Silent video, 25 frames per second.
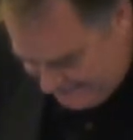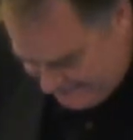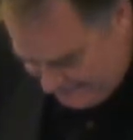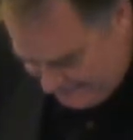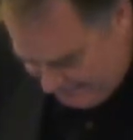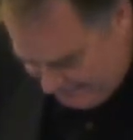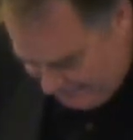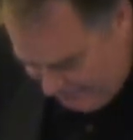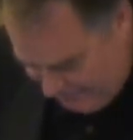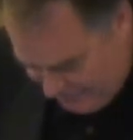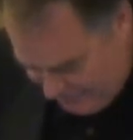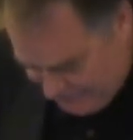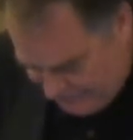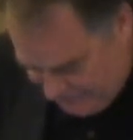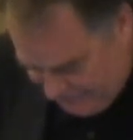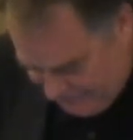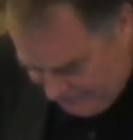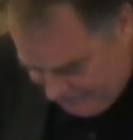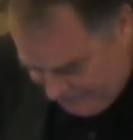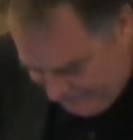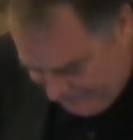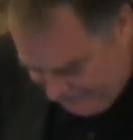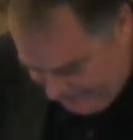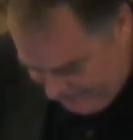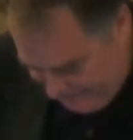at this
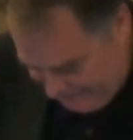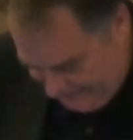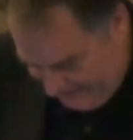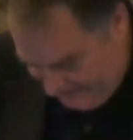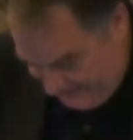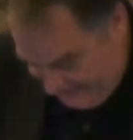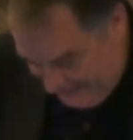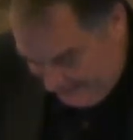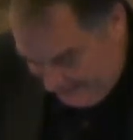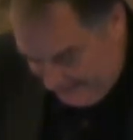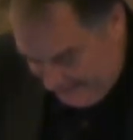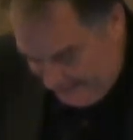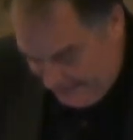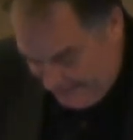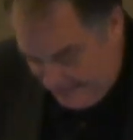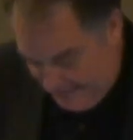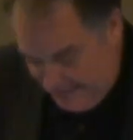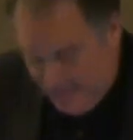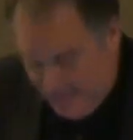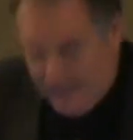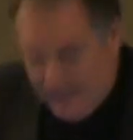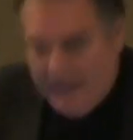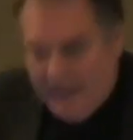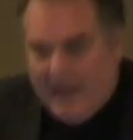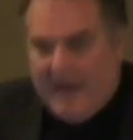symposium.
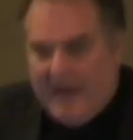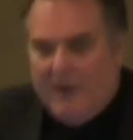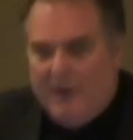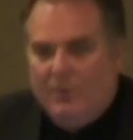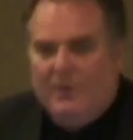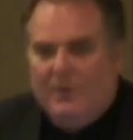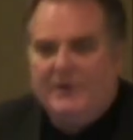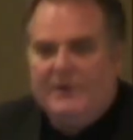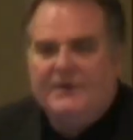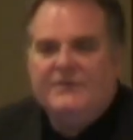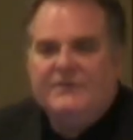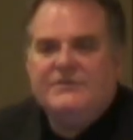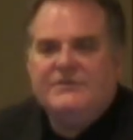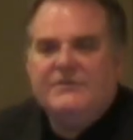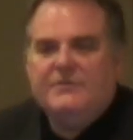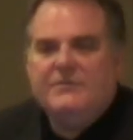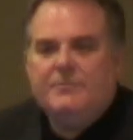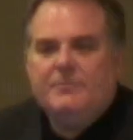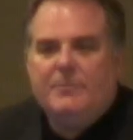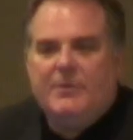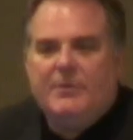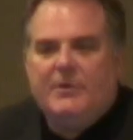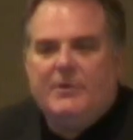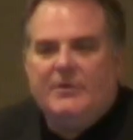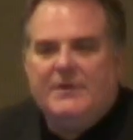Our
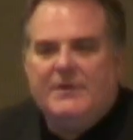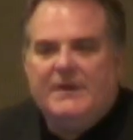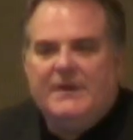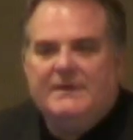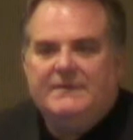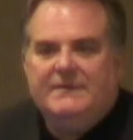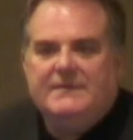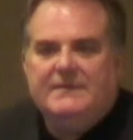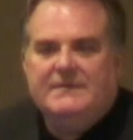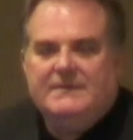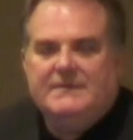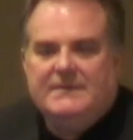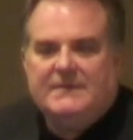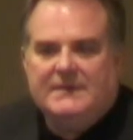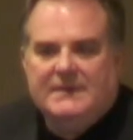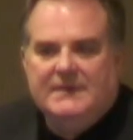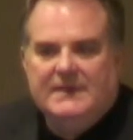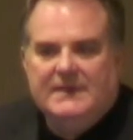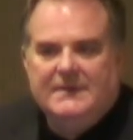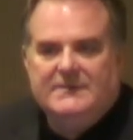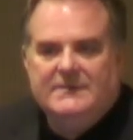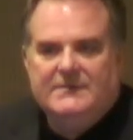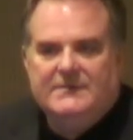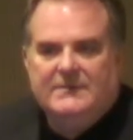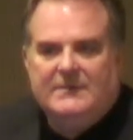research project
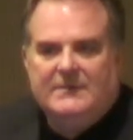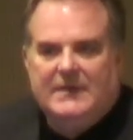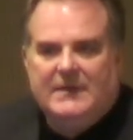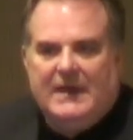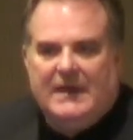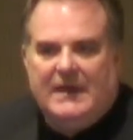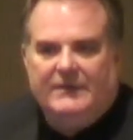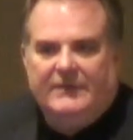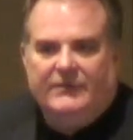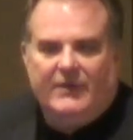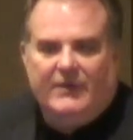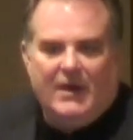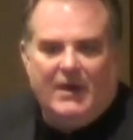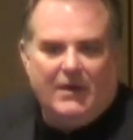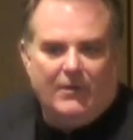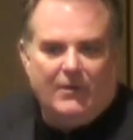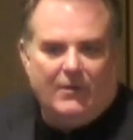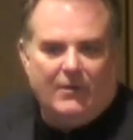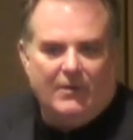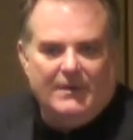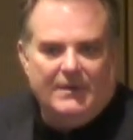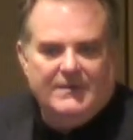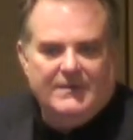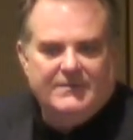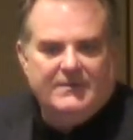is a
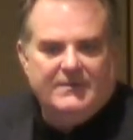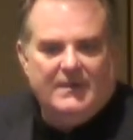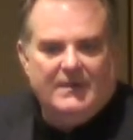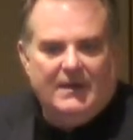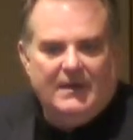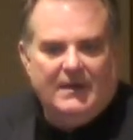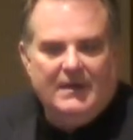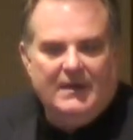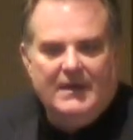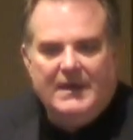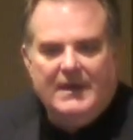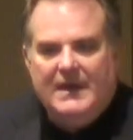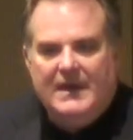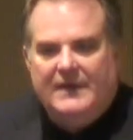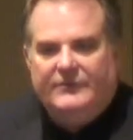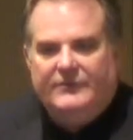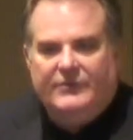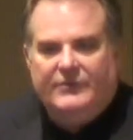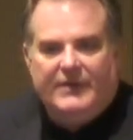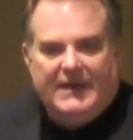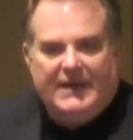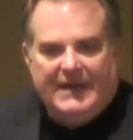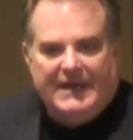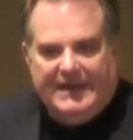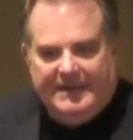triangle, it's a
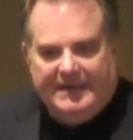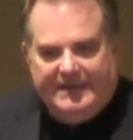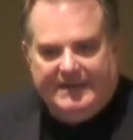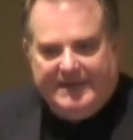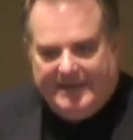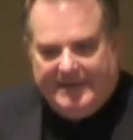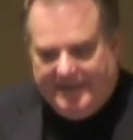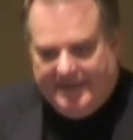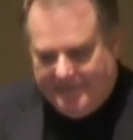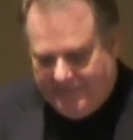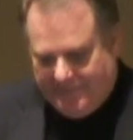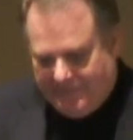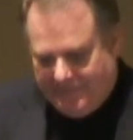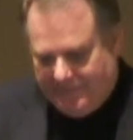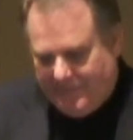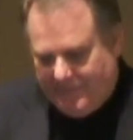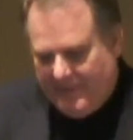trinity.